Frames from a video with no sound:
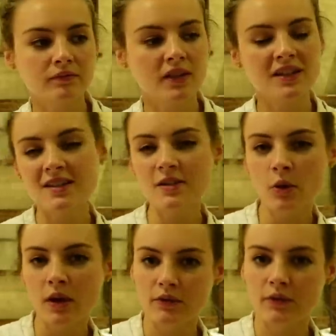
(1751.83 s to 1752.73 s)
it doesn't
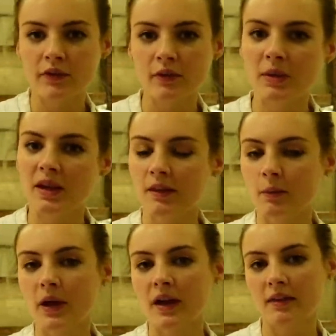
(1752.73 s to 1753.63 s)
quite fulfill me in the
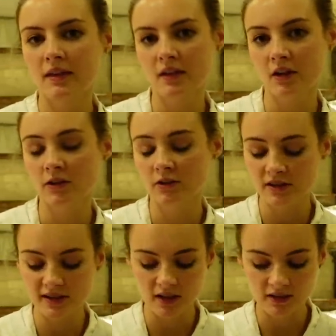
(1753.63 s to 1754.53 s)
way that the
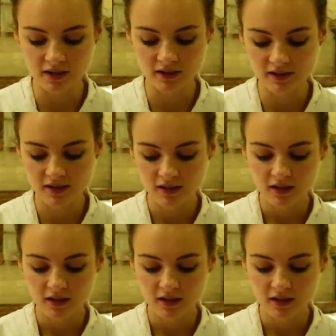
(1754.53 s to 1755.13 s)
countryside does.